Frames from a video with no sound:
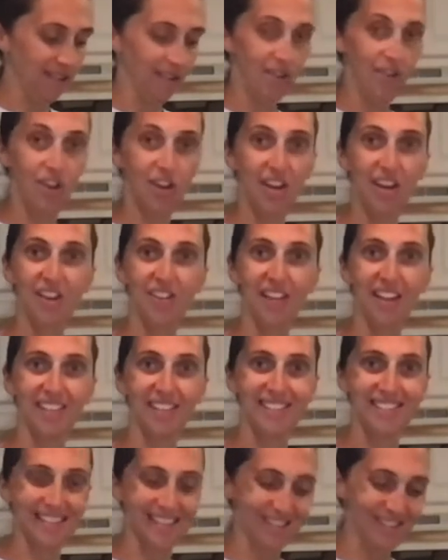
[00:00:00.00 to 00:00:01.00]
You can hear that
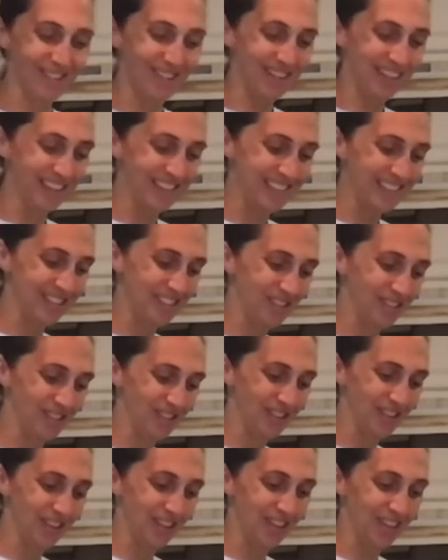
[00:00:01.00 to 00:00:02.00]
sizzle. That sizzle is
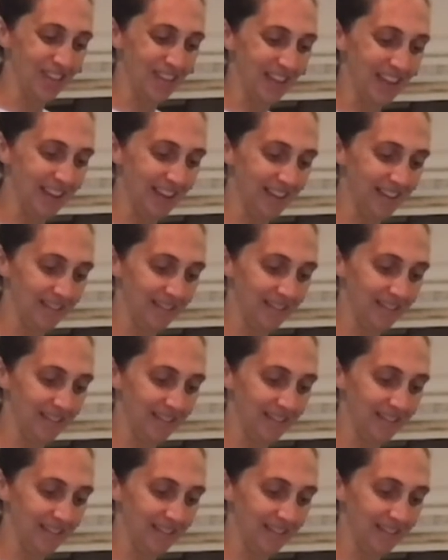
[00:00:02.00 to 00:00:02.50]
a good thing.